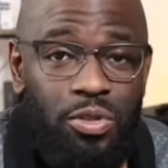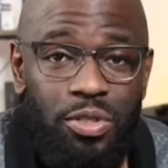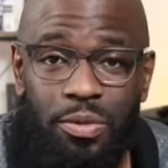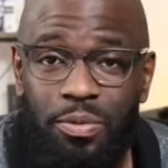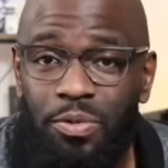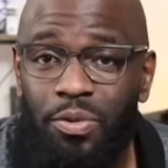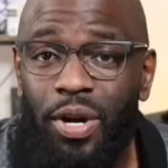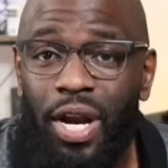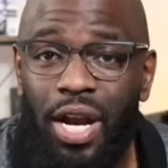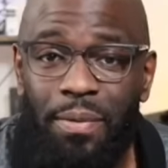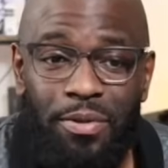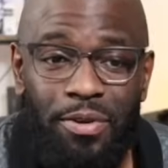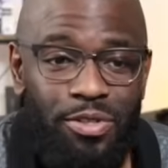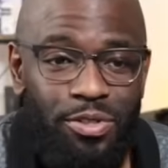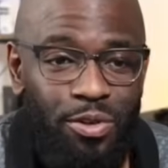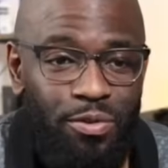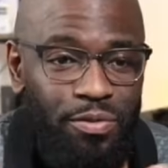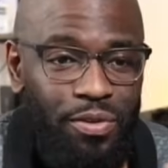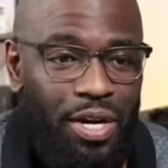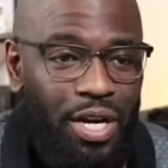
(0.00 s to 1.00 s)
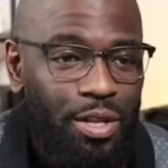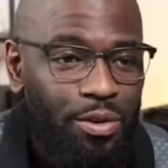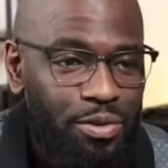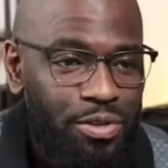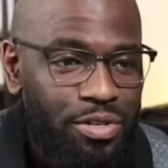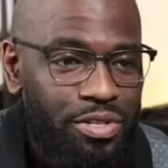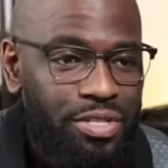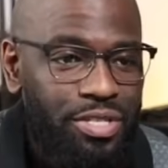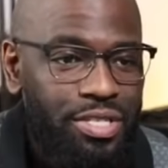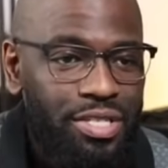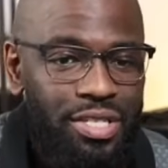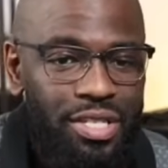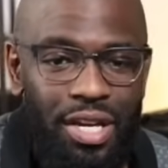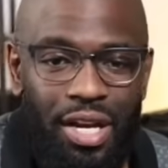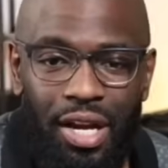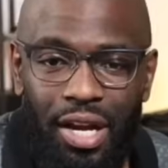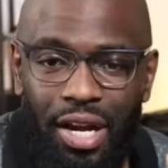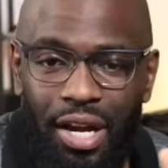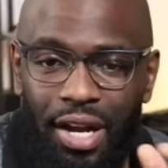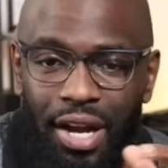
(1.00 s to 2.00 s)
subscribers, new followers?
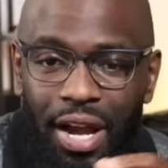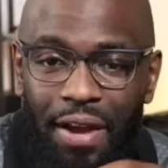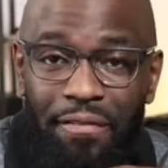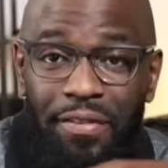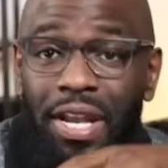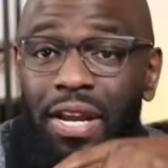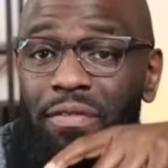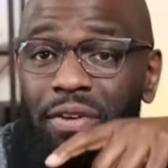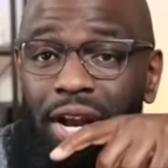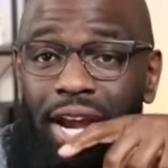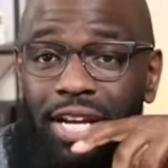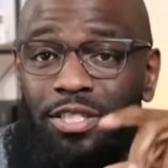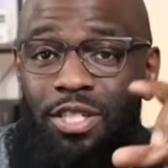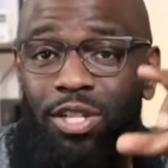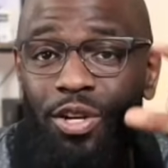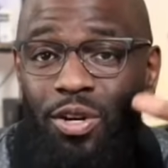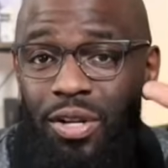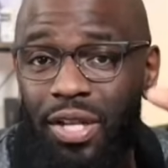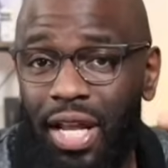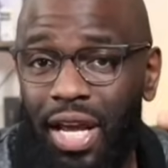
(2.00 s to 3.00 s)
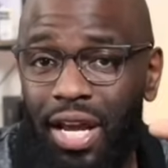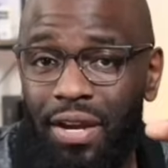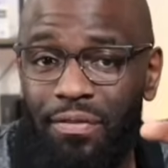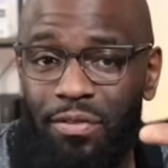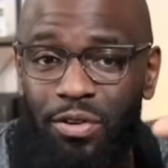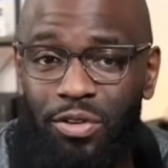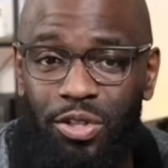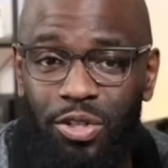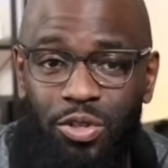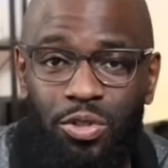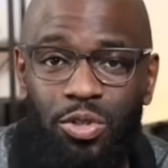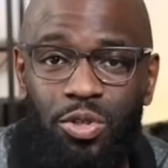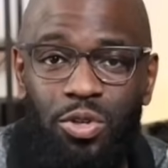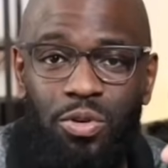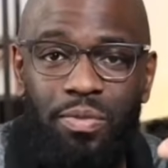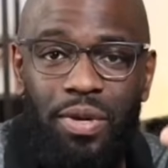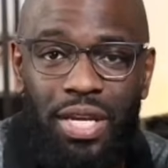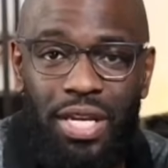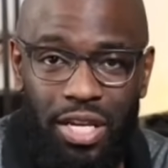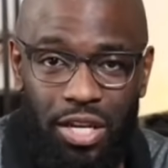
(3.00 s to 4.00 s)
I've never actually gone live on
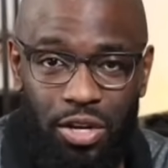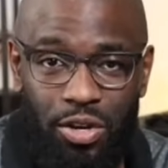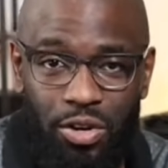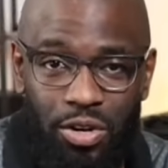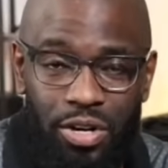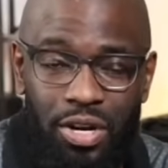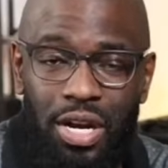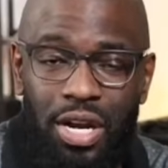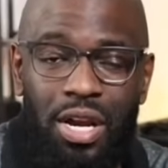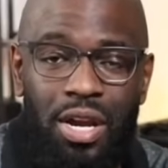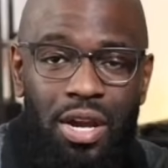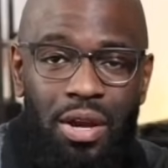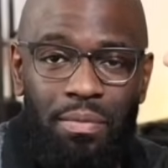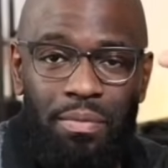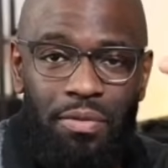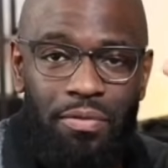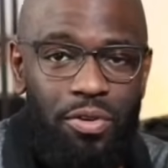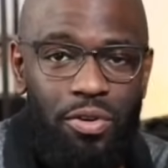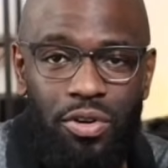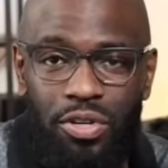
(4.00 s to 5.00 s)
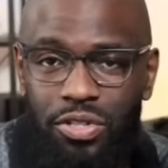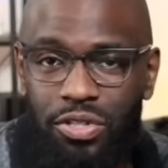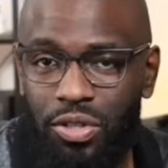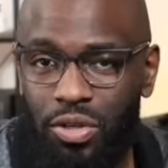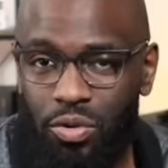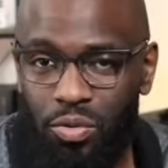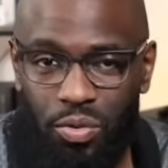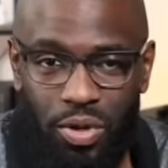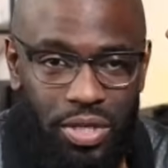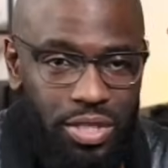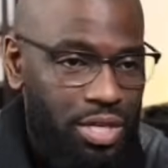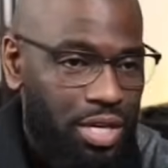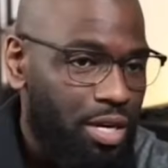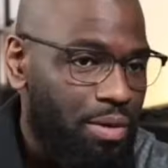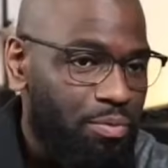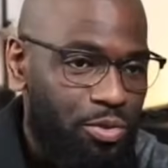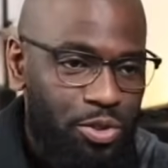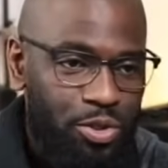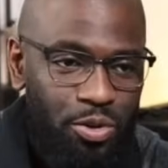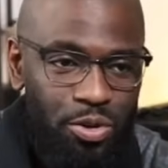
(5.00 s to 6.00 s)
YouTube here before, so what's up?
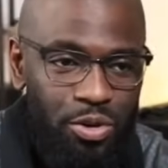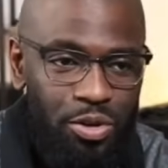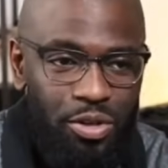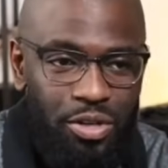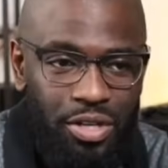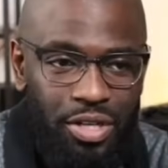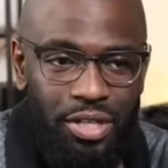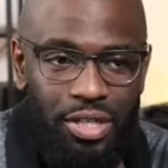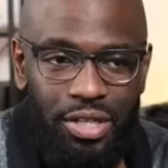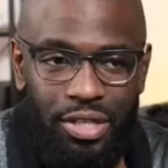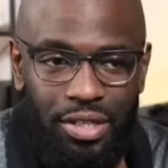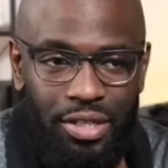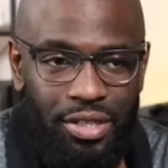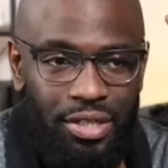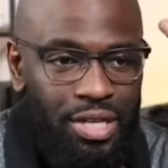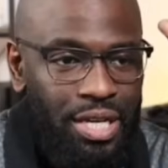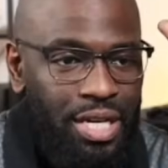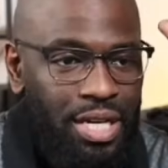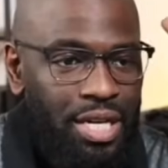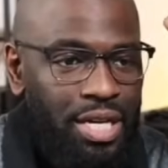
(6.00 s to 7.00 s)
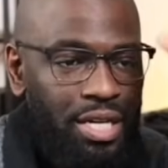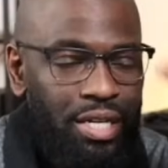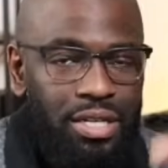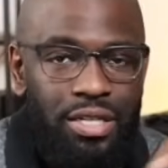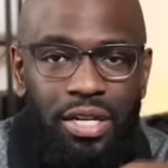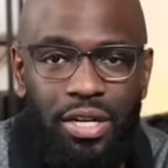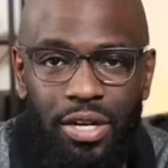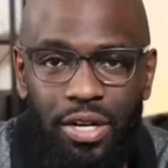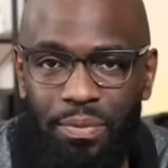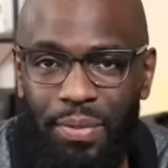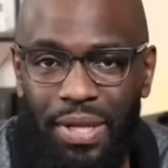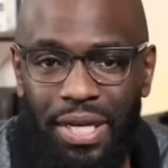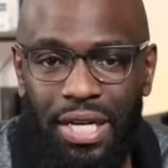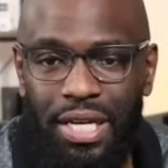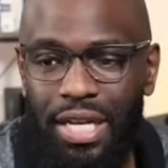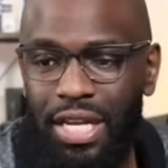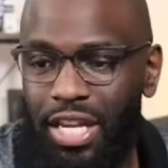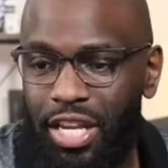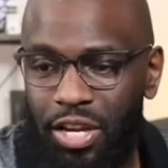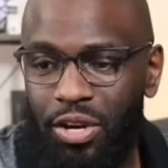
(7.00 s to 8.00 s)
What's going on? Derek Bennett
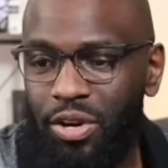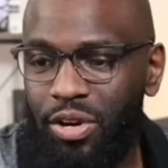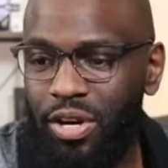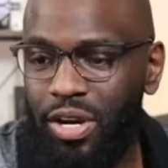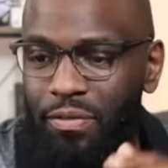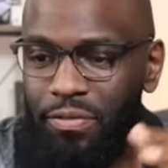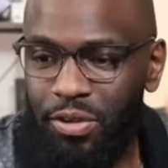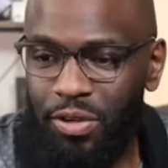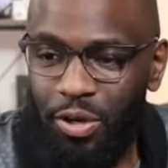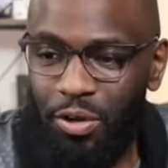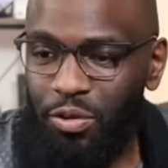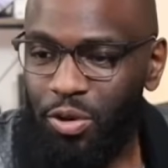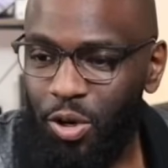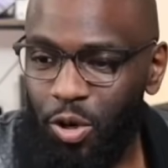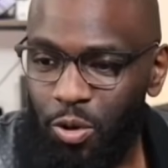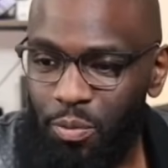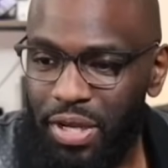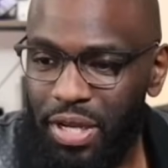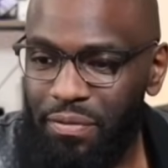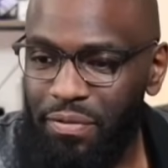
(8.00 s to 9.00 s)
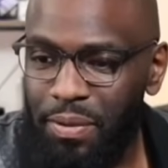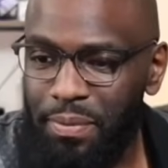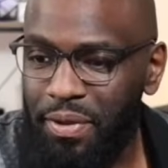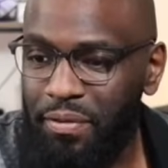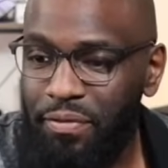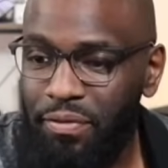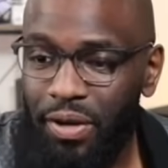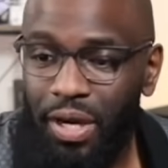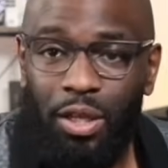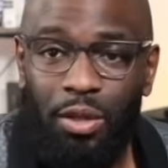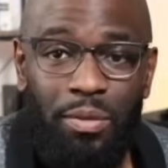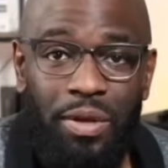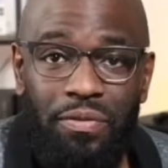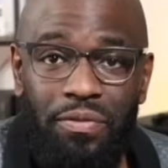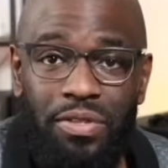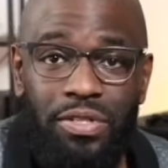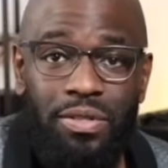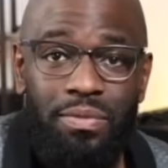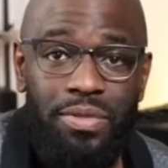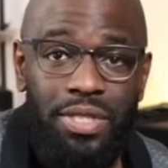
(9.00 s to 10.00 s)
here. If you don't know me, if you've been following me
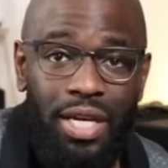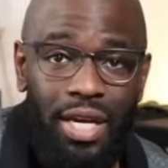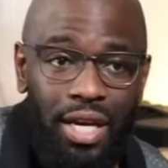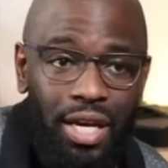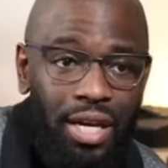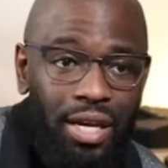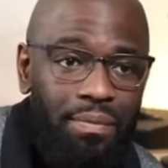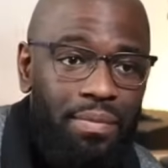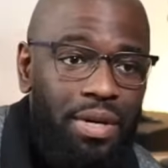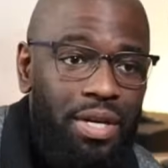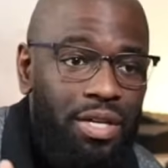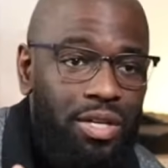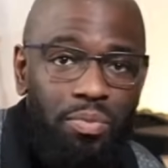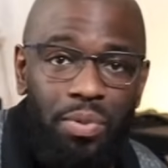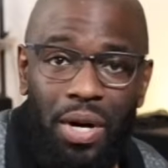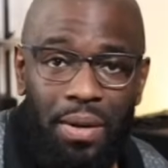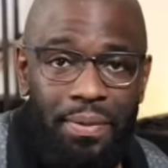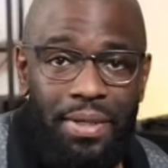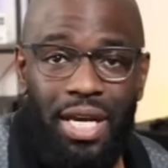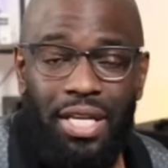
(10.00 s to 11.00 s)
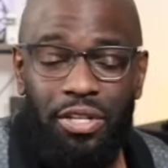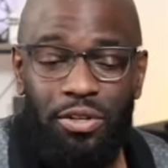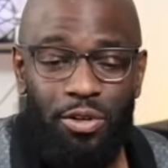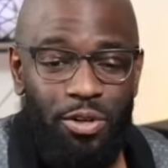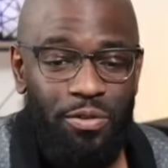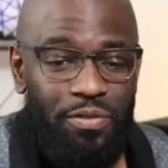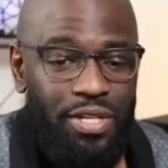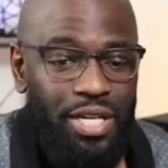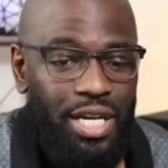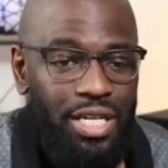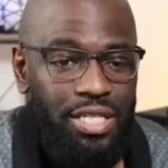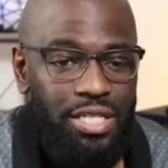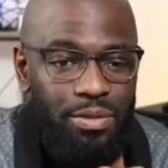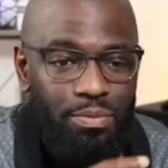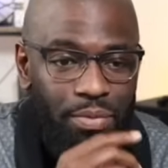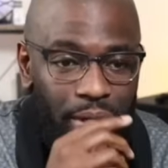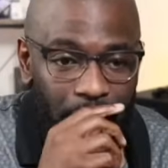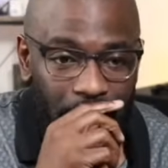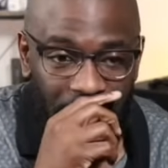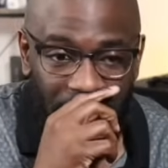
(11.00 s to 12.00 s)
for some time, you probably got the notification.
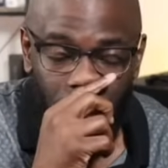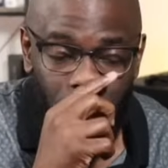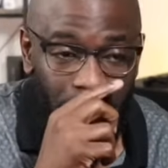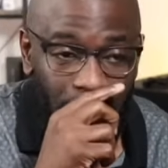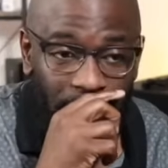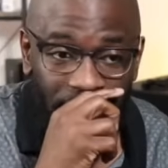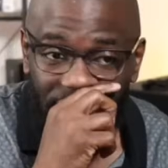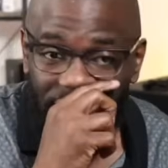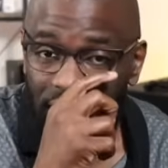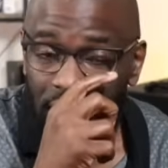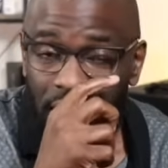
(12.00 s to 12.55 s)
But anyway,